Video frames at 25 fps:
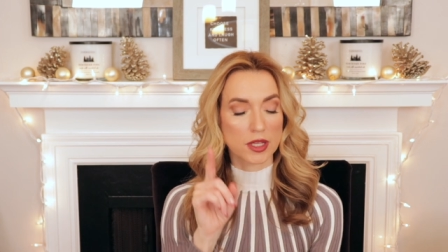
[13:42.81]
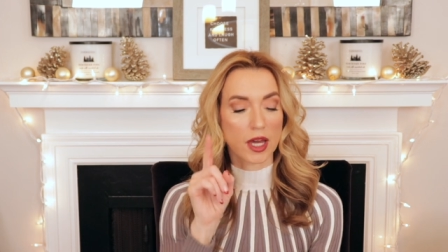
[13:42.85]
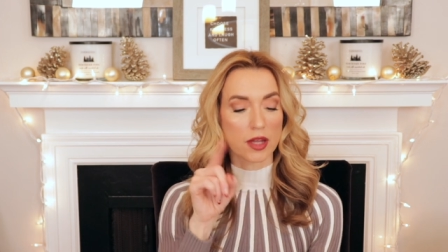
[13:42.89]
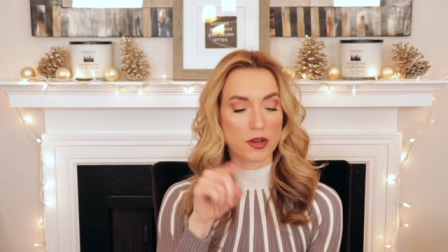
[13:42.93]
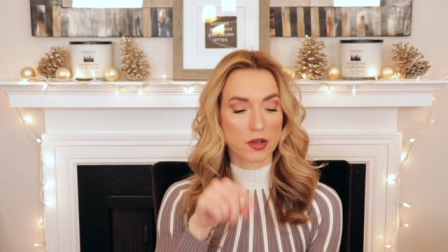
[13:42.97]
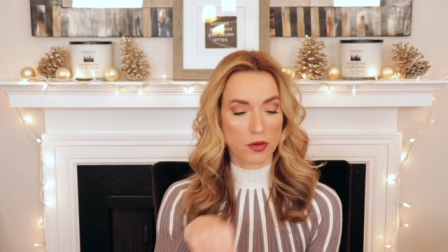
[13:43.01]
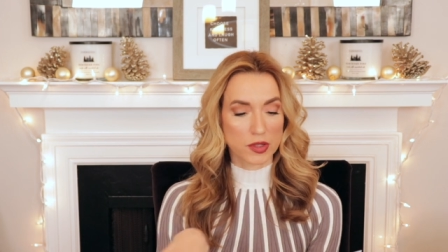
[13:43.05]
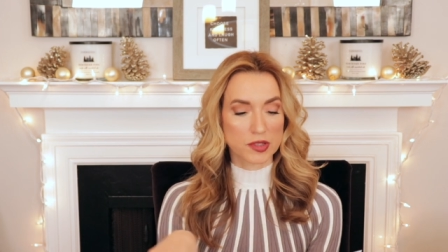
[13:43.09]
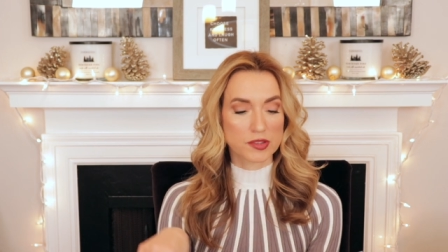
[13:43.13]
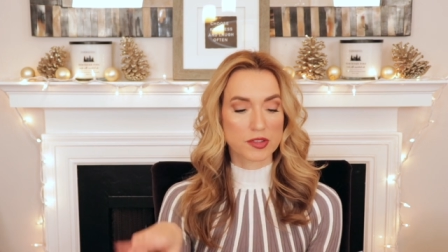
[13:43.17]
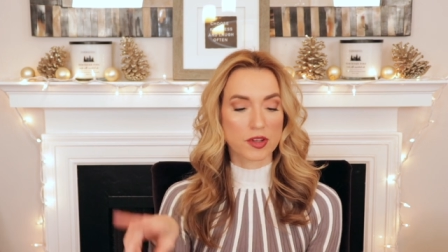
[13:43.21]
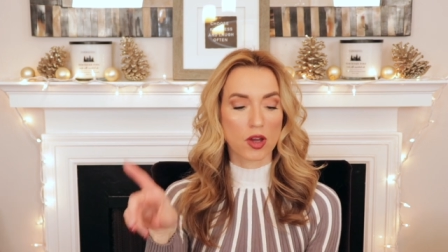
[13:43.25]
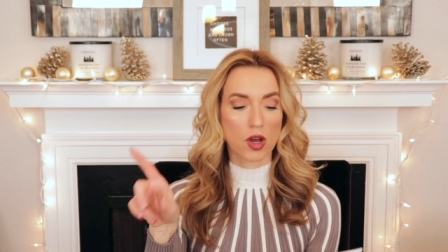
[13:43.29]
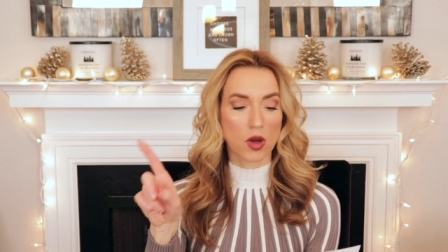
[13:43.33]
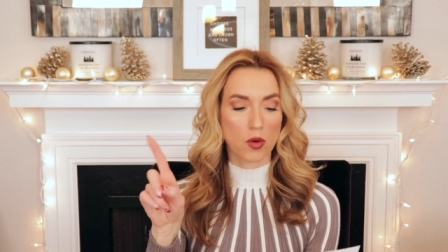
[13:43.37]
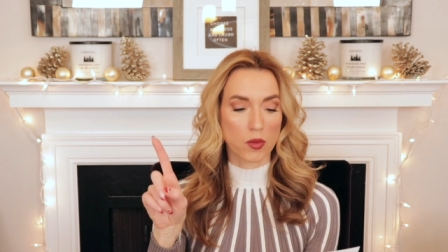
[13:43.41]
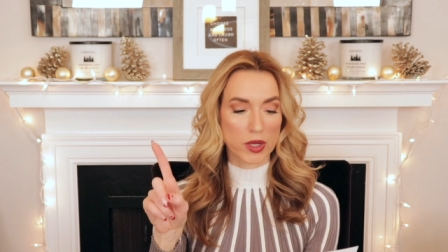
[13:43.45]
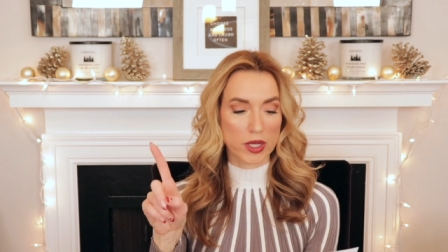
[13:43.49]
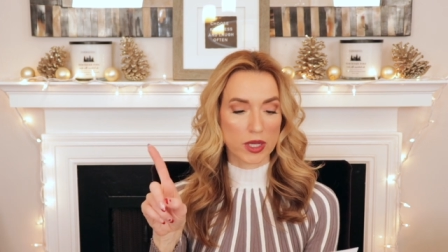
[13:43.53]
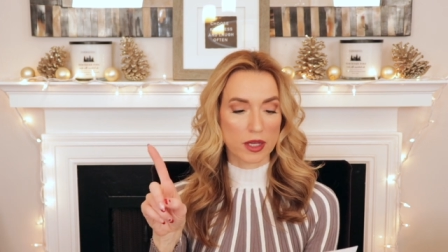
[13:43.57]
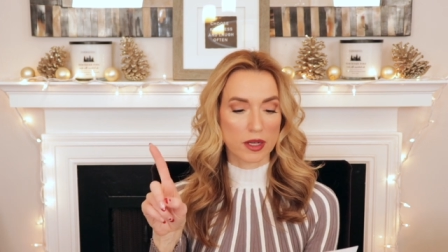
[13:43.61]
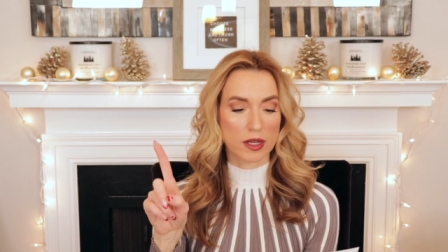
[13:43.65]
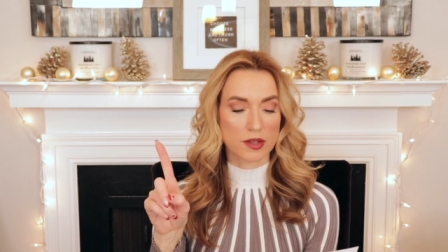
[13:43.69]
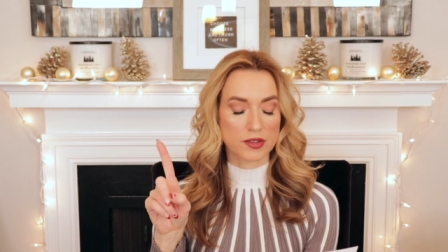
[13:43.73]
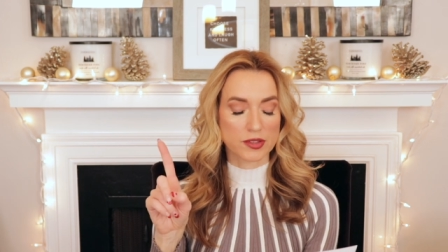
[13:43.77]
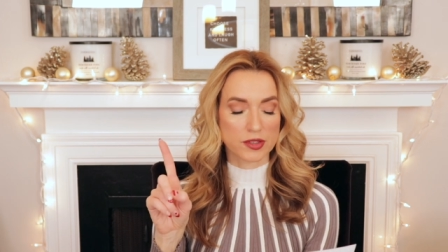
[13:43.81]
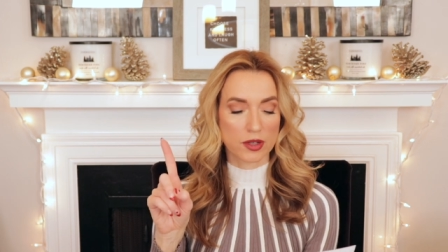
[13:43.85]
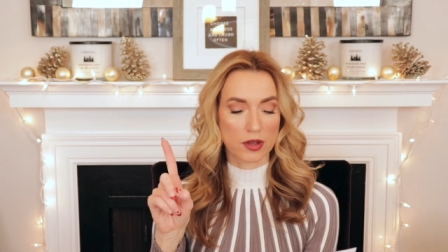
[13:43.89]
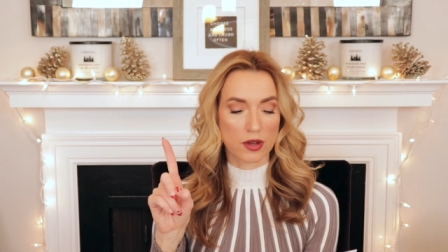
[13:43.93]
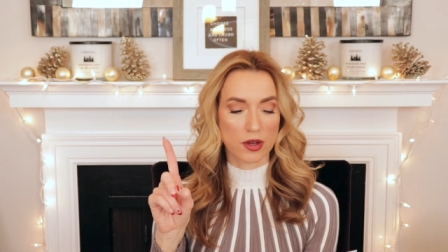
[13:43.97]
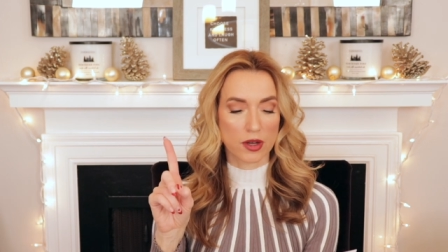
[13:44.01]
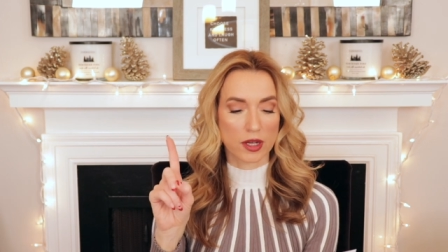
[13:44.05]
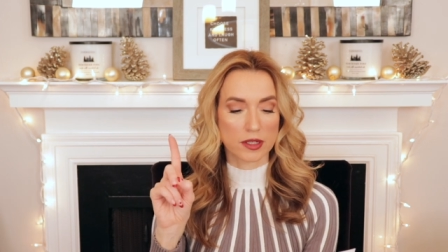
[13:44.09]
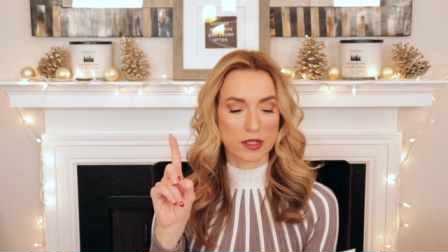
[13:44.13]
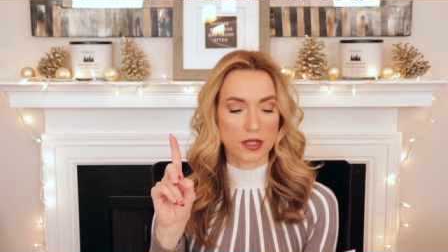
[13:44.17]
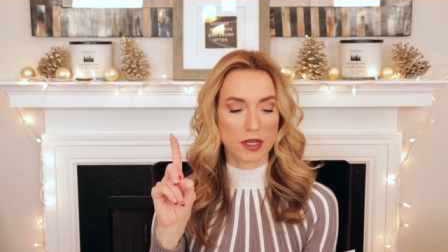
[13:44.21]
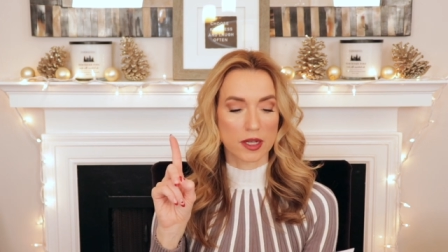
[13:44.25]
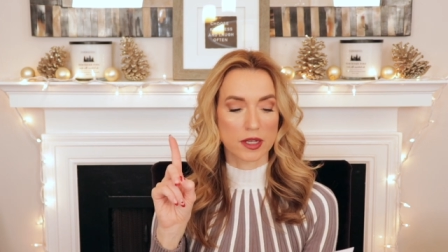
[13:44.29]
yeah, no, it's going, it hasn't
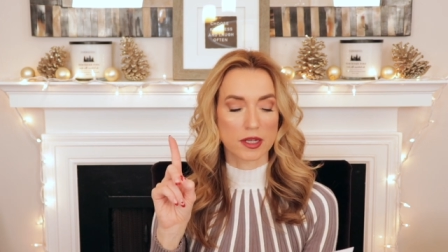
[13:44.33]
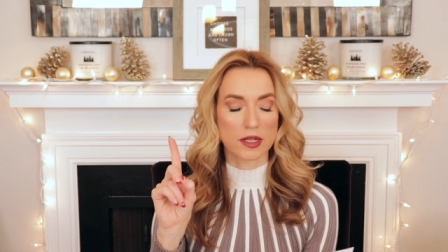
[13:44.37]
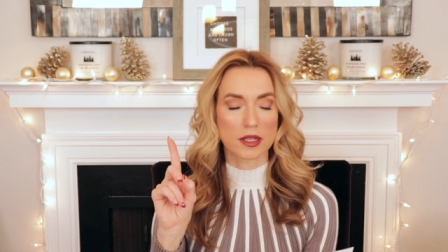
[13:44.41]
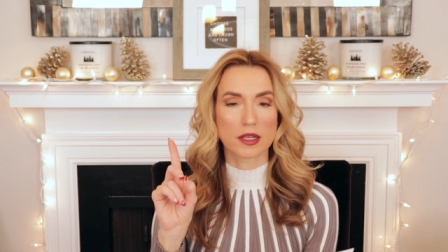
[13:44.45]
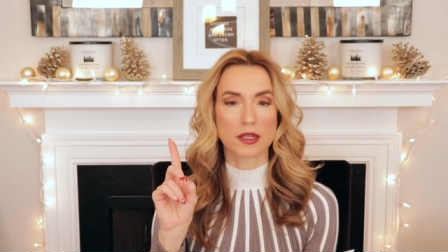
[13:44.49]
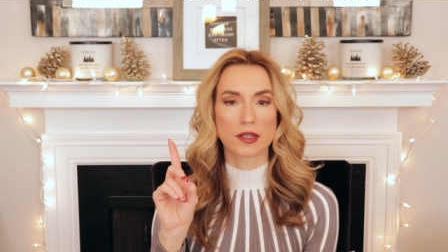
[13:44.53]
gone yet,